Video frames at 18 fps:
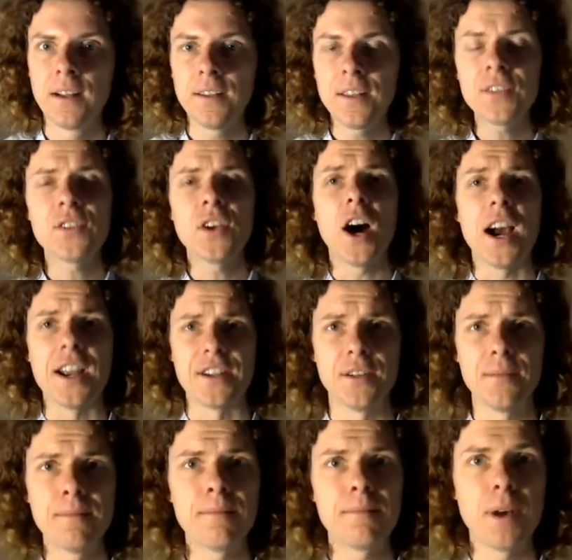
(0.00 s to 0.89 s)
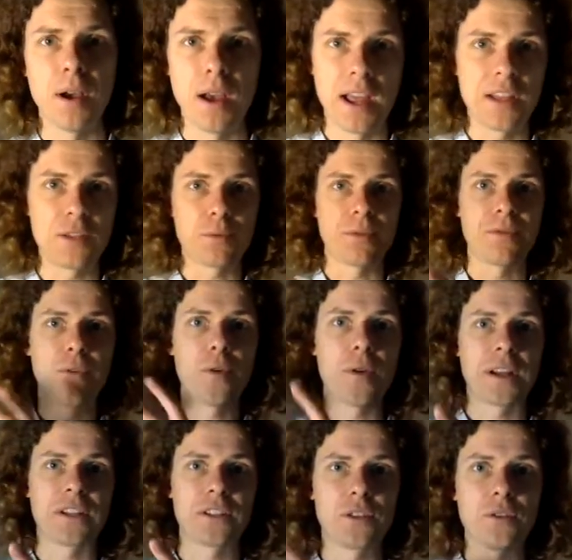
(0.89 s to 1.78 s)
"This item," but he's
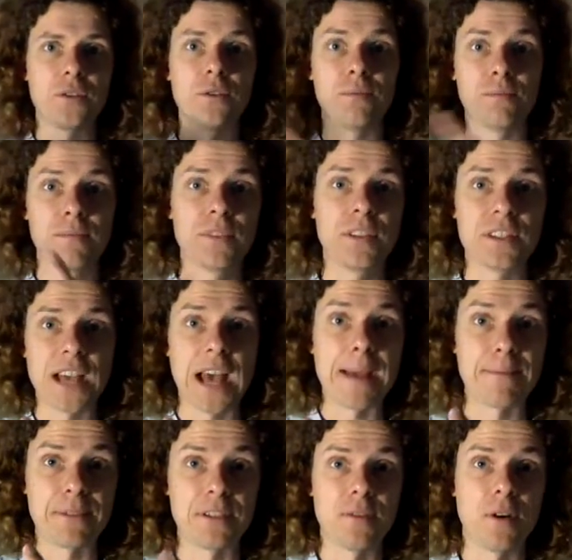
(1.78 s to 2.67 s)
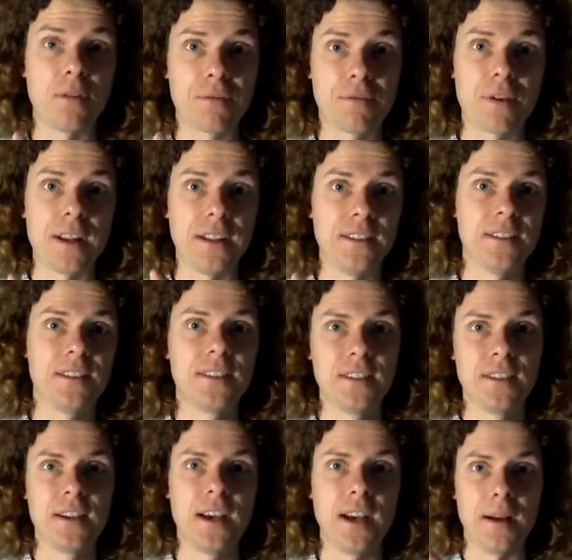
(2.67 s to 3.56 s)
referring to the tapes of Offred's
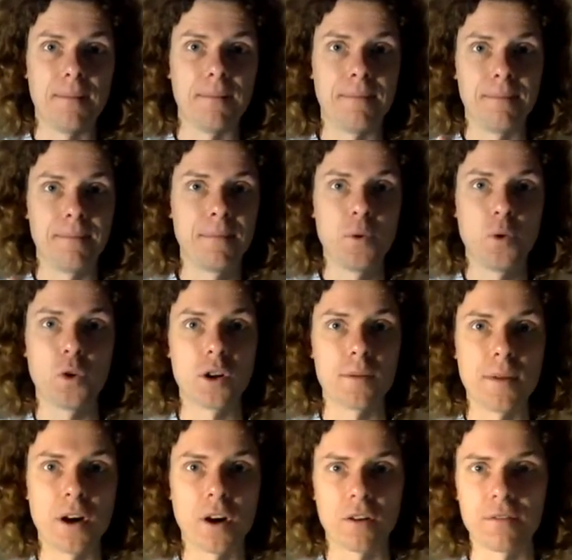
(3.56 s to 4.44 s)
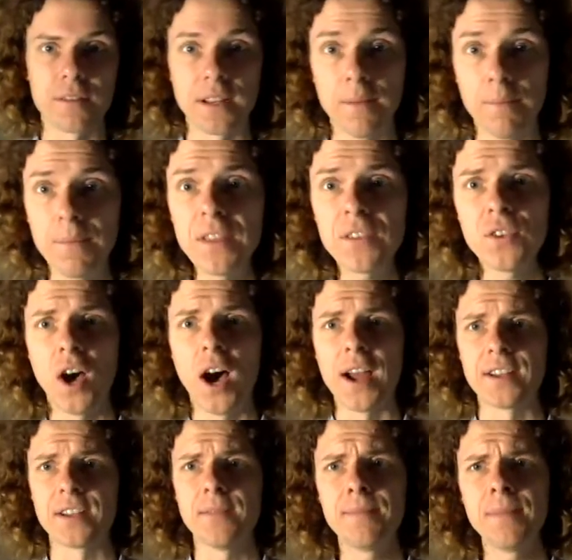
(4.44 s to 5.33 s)
autobiography, "this
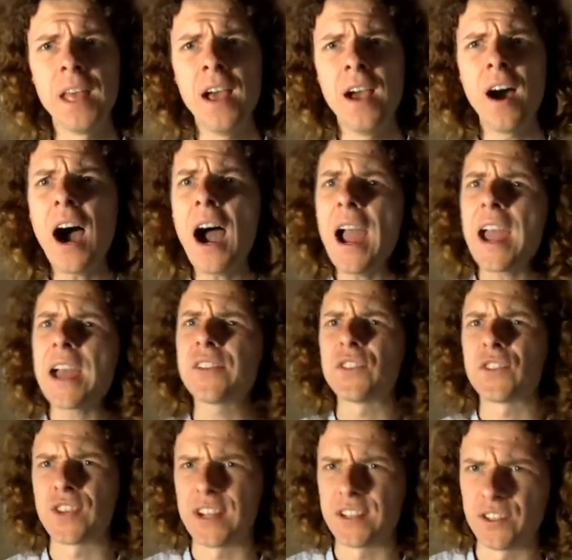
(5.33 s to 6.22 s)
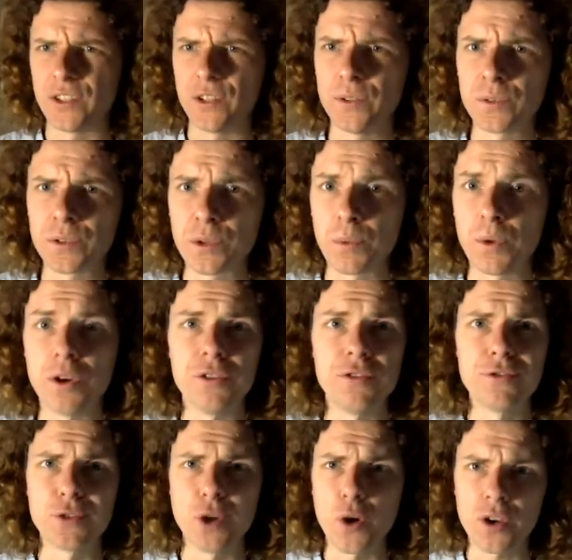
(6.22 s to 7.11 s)
item, I hesitate to use the word
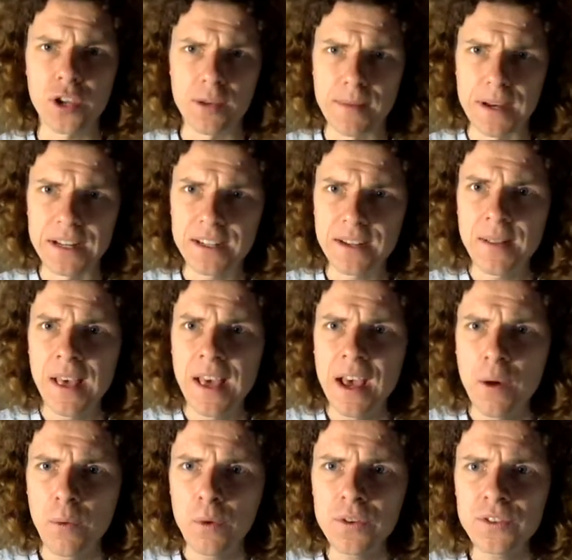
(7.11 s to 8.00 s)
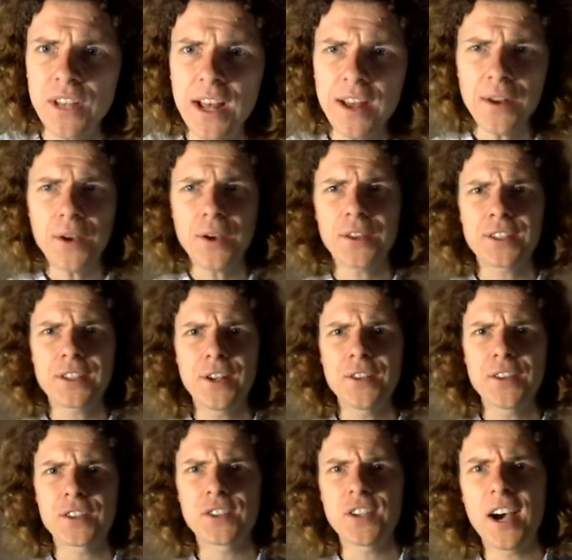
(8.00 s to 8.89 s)
document, was unearthed
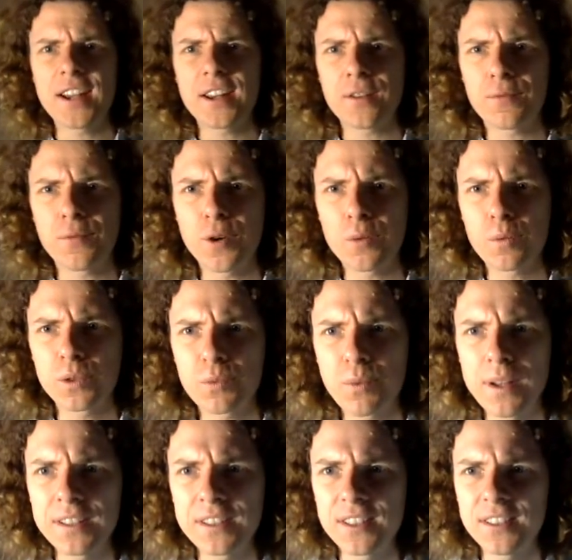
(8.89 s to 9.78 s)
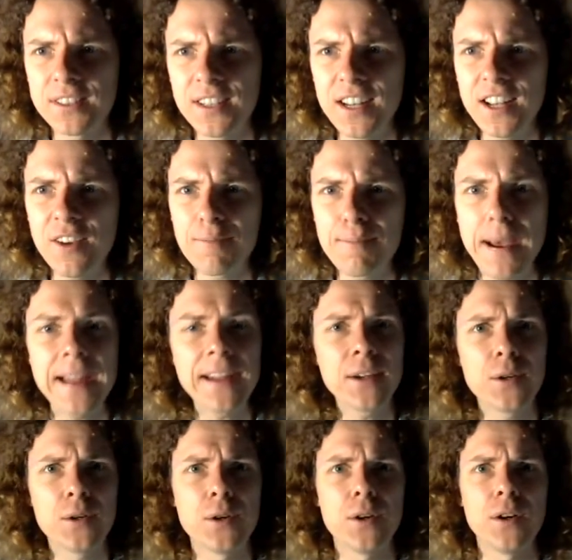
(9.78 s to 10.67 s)
on the site of what was once the city of
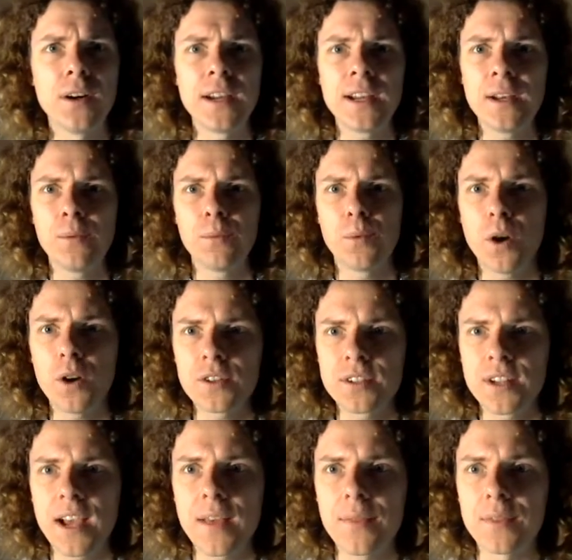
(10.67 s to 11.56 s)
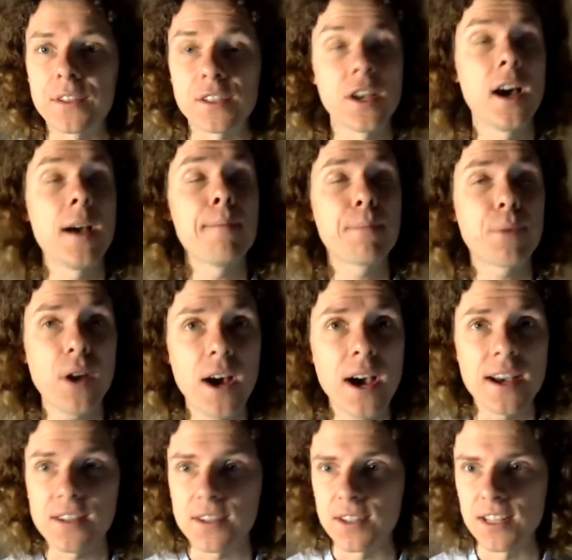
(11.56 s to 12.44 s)
Bangor in what, at the time
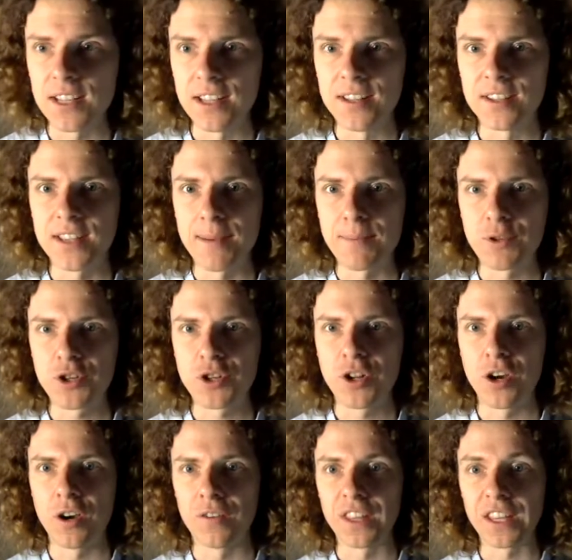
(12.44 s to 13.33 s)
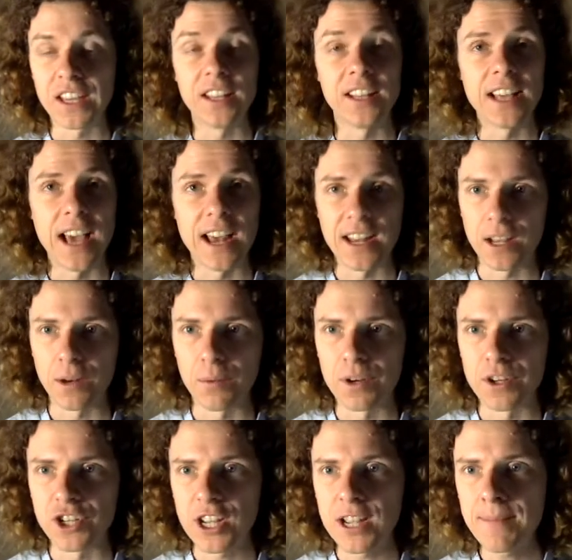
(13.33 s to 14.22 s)
prior to the inception of the Gileadian
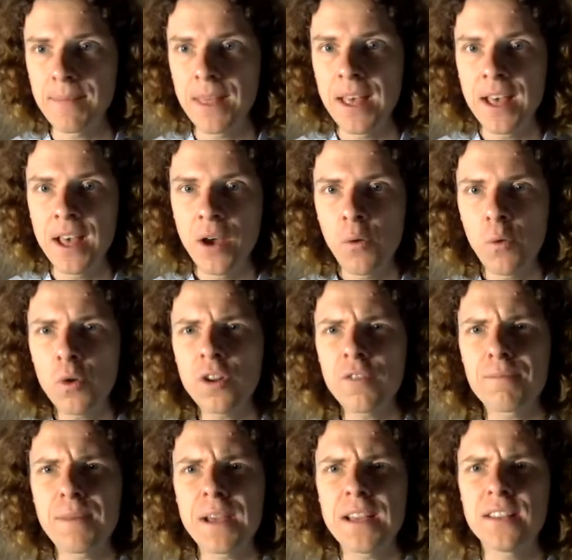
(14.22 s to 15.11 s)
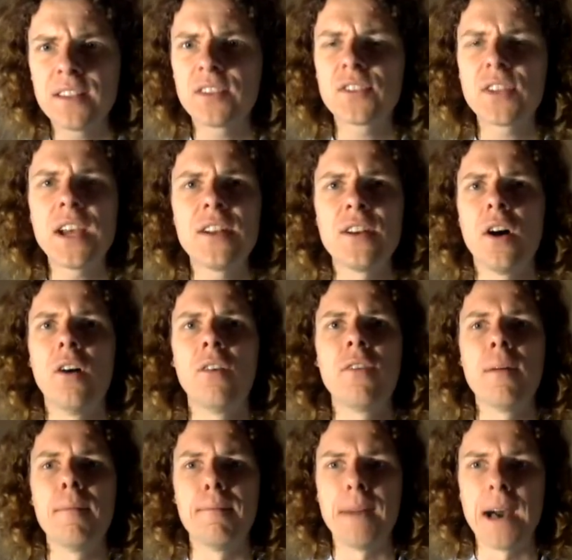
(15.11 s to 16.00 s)
regime, would have been the state
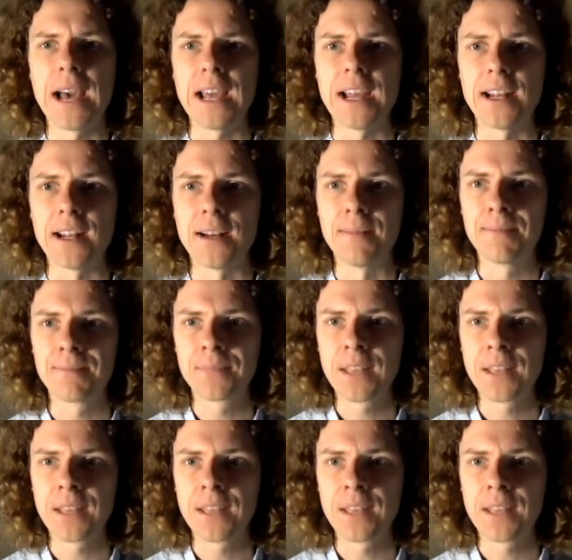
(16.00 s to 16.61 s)
of Maine.